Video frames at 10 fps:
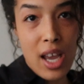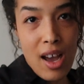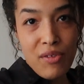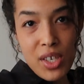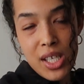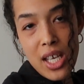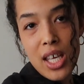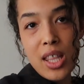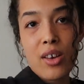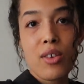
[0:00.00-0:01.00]
I have to
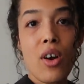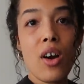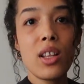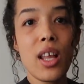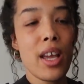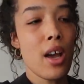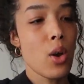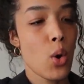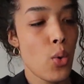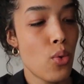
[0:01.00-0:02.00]
say they're not like a
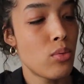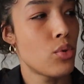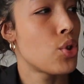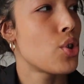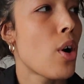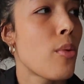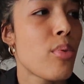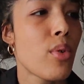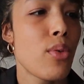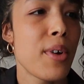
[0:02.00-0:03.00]
sharp,
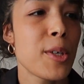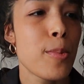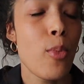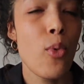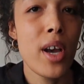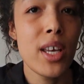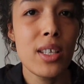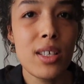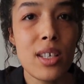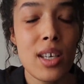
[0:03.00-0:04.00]
crisp
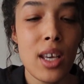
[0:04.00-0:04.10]
white.